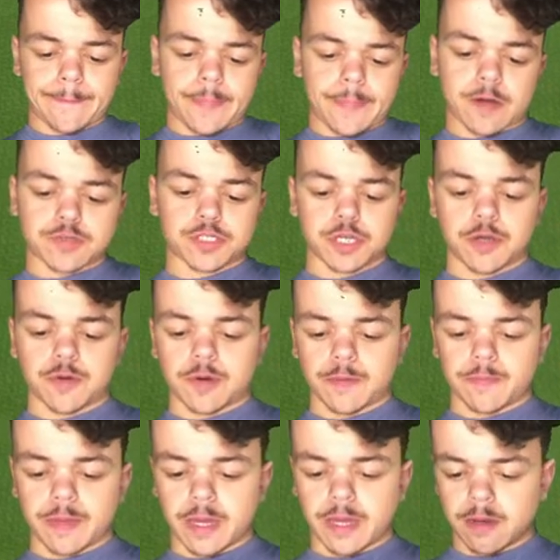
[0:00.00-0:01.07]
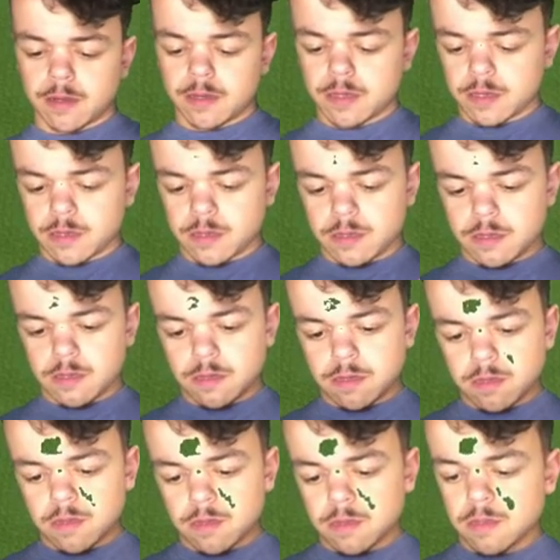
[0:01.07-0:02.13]
I'll show you what I mean.
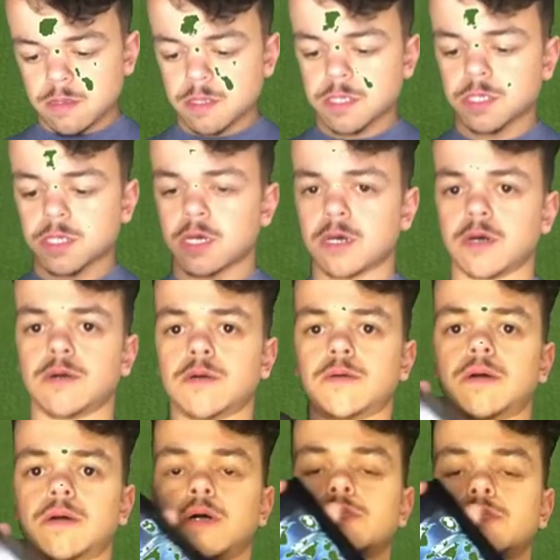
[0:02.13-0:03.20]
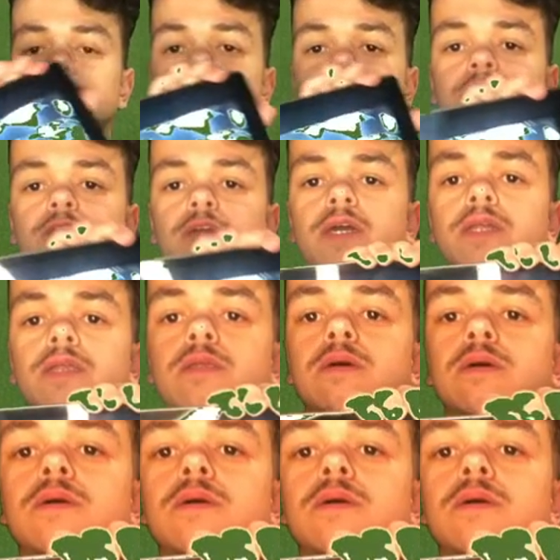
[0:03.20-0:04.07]
So, I don't know if you can